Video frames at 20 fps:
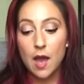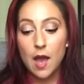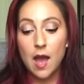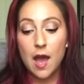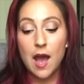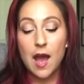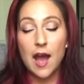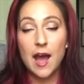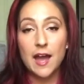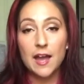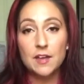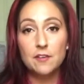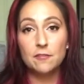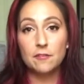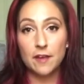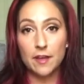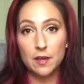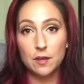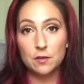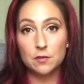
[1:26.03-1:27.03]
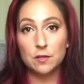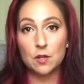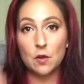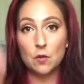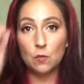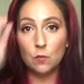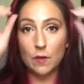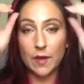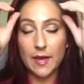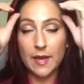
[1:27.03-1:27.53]
I found a
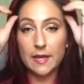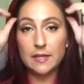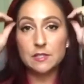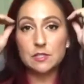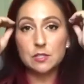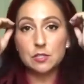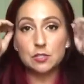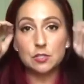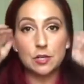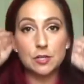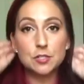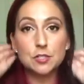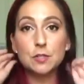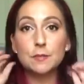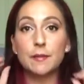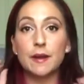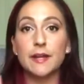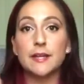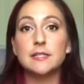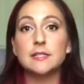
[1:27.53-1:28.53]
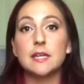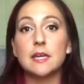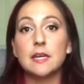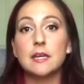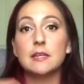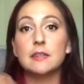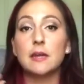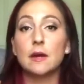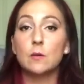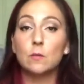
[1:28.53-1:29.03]
way to structure my day
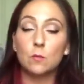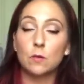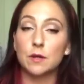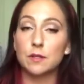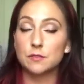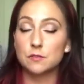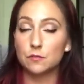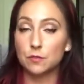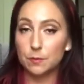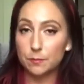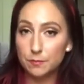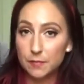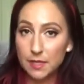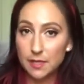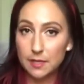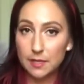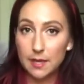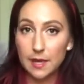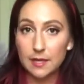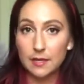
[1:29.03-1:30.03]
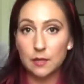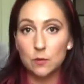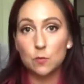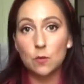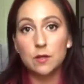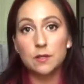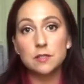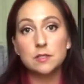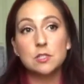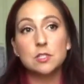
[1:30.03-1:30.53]
that works for me, and I
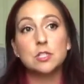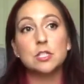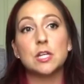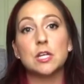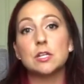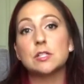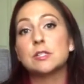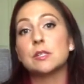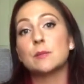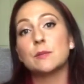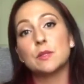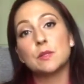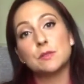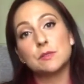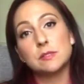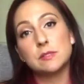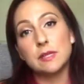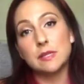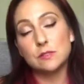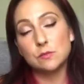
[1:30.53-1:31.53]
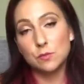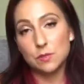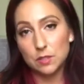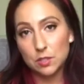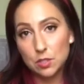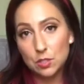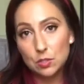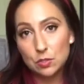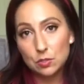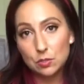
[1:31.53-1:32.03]
wanted to share some of those things with
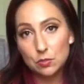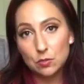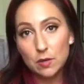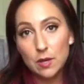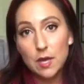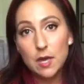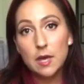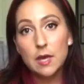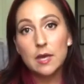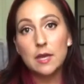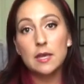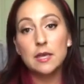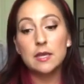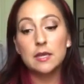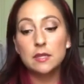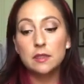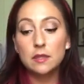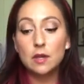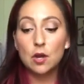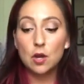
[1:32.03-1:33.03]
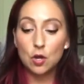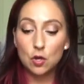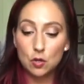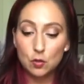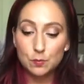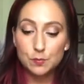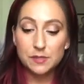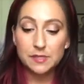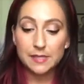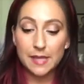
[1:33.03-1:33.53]
you in the
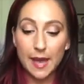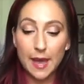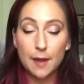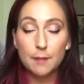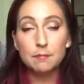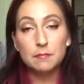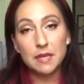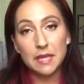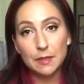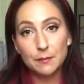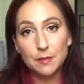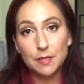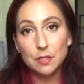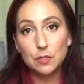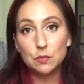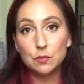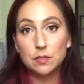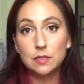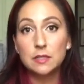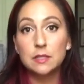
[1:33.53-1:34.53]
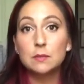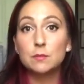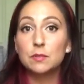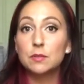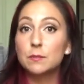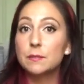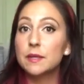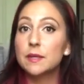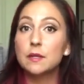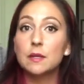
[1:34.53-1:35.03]
hopes that maybe you can
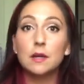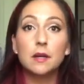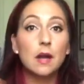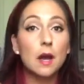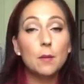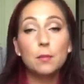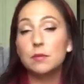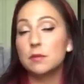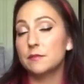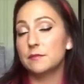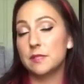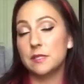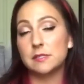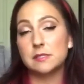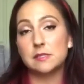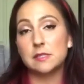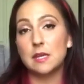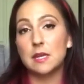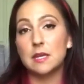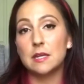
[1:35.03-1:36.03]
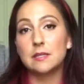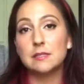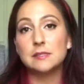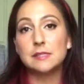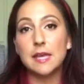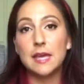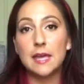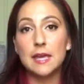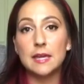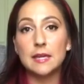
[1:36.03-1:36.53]
implement a couple of these things
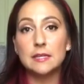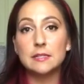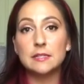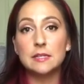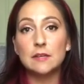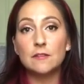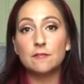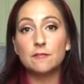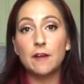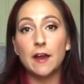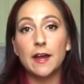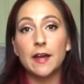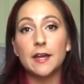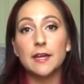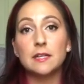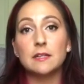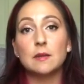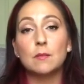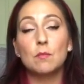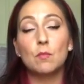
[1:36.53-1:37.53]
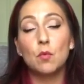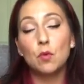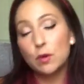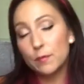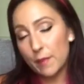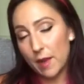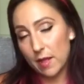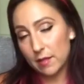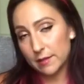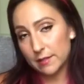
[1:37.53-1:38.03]
and find more
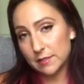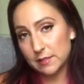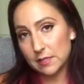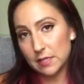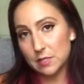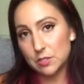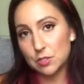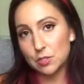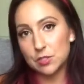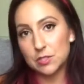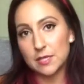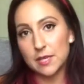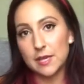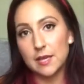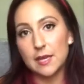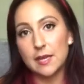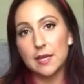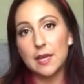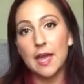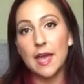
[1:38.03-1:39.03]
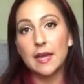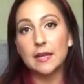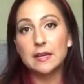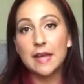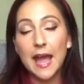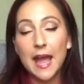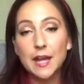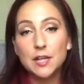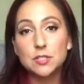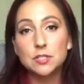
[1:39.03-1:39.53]
balance in your day and
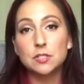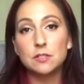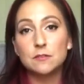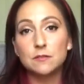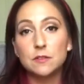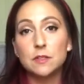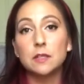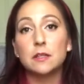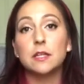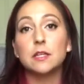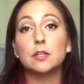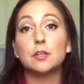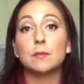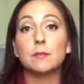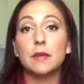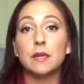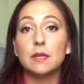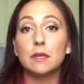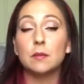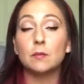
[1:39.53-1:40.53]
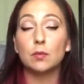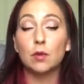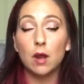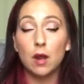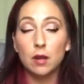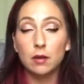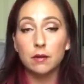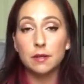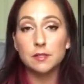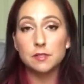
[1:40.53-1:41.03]
actually feel like you're making
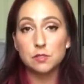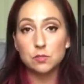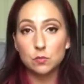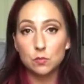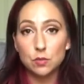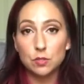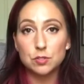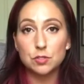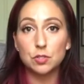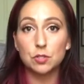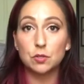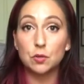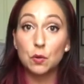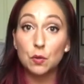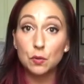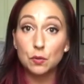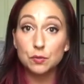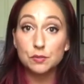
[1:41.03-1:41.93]
progress towards your goals.